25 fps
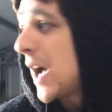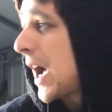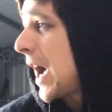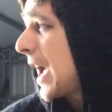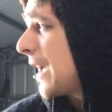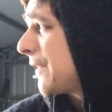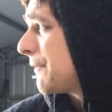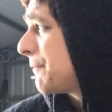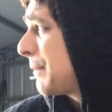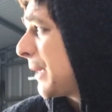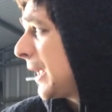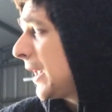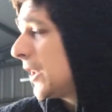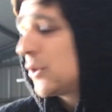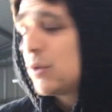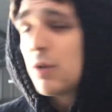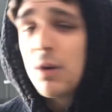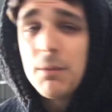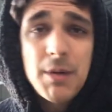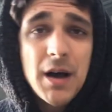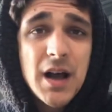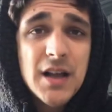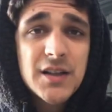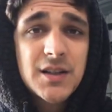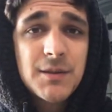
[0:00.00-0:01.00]
I have been to
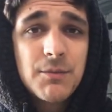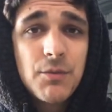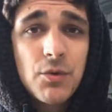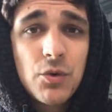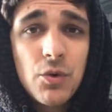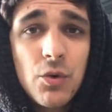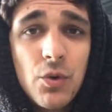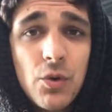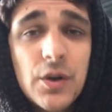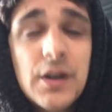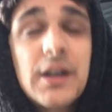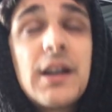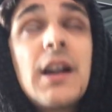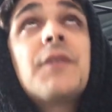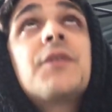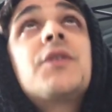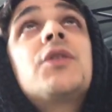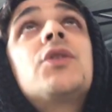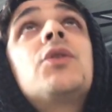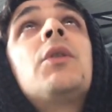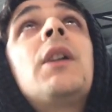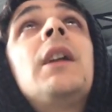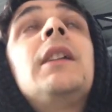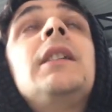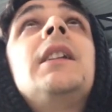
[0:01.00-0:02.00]
a basketball court and I've stood